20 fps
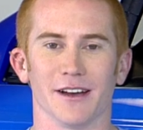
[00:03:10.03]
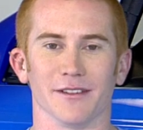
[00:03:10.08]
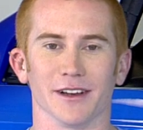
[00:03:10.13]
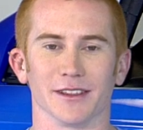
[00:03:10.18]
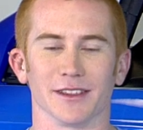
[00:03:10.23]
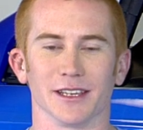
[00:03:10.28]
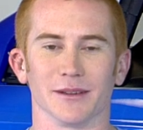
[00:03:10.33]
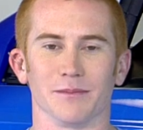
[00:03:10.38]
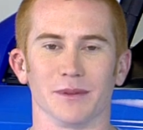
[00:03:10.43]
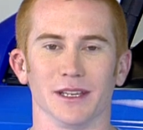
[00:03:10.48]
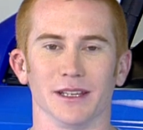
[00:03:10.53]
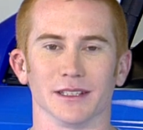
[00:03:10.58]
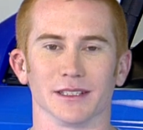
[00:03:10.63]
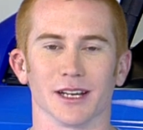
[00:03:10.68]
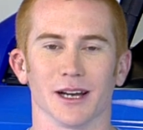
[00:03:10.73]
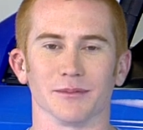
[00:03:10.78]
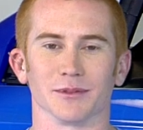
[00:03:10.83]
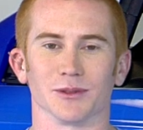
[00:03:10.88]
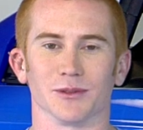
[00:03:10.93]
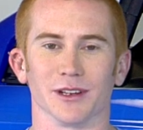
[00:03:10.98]
I think being
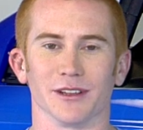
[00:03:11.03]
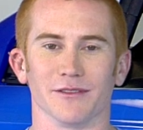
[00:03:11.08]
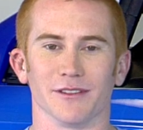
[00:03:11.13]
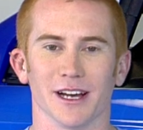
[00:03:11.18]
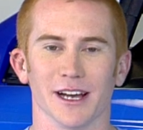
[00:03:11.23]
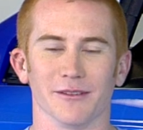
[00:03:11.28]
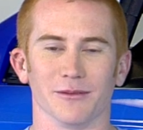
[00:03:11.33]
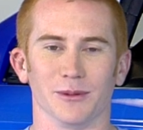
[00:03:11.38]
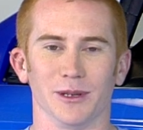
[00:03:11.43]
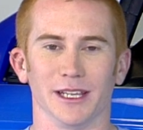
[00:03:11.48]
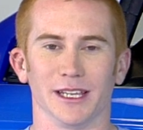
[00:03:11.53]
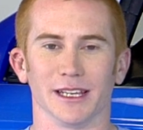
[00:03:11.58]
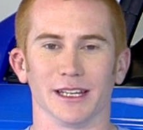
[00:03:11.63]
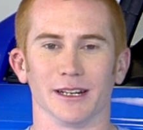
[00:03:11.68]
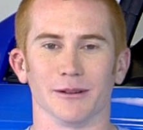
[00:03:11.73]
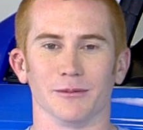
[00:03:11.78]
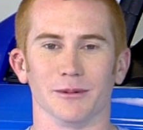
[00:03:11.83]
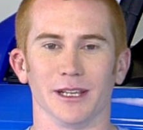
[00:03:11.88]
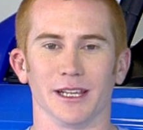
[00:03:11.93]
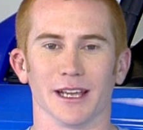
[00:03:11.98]
top 25 week in
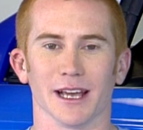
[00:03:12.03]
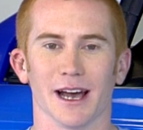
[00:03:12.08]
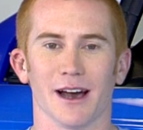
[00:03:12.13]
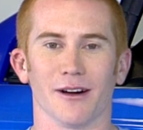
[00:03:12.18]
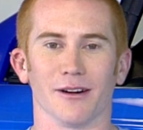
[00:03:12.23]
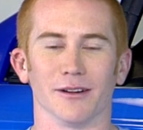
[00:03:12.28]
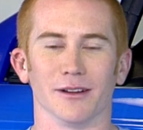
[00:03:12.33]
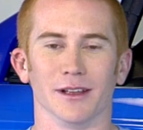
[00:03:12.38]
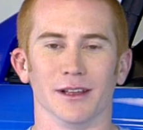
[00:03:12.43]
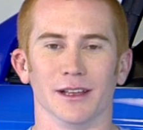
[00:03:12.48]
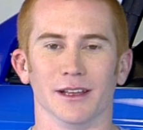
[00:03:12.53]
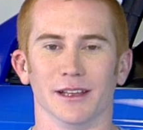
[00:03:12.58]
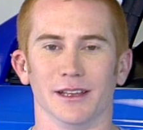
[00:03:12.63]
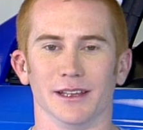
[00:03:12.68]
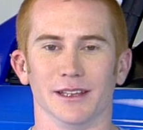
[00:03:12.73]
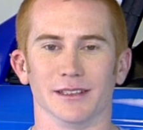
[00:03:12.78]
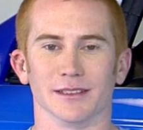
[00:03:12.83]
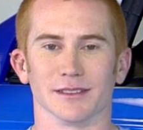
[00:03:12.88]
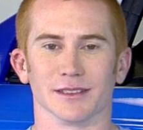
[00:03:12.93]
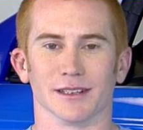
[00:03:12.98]
and week out
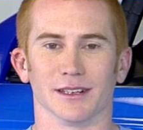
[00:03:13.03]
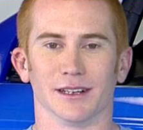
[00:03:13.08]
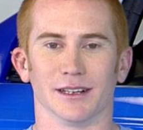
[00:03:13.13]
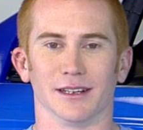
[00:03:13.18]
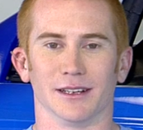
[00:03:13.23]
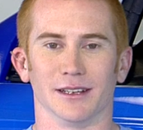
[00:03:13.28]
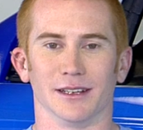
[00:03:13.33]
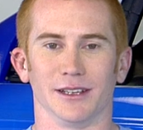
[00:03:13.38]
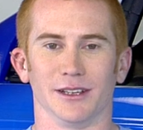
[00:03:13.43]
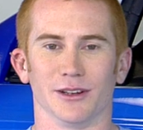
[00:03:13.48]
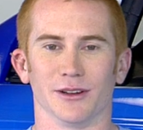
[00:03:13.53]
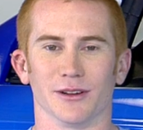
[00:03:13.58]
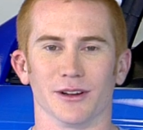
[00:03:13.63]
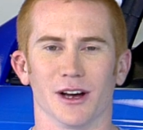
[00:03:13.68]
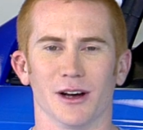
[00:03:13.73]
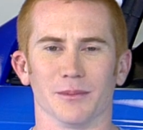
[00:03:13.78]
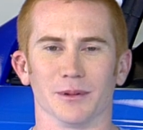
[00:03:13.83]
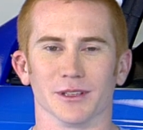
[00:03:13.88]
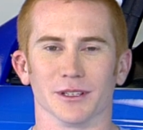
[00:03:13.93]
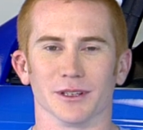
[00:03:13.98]
is uh, you know an
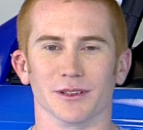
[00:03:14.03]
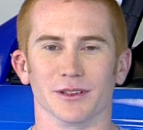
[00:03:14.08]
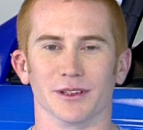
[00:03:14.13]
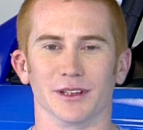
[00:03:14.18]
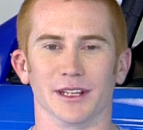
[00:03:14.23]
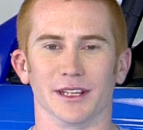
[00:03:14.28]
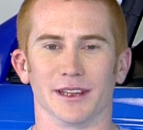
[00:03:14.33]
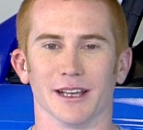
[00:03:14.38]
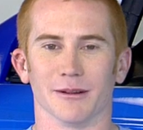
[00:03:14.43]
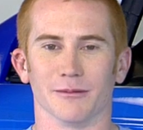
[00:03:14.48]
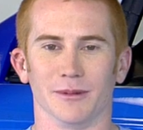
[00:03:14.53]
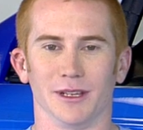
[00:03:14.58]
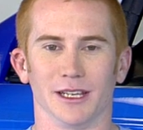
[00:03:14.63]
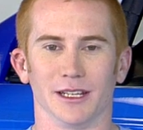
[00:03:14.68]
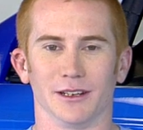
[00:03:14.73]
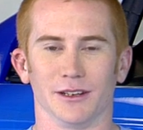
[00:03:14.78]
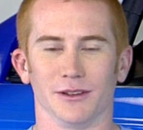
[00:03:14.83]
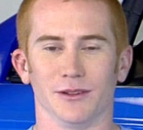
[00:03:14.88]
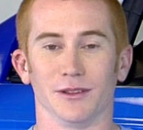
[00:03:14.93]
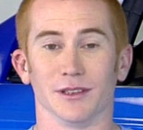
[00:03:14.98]
opportunity that we can
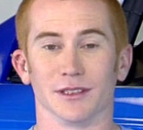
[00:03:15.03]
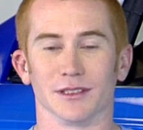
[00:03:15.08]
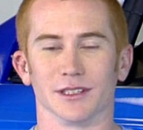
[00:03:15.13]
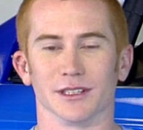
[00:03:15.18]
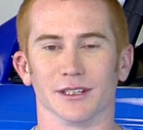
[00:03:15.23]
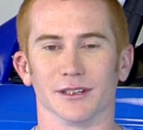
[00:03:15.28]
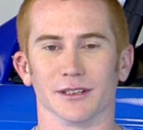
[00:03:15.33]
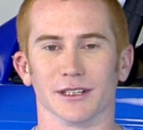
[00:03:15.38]
do this year.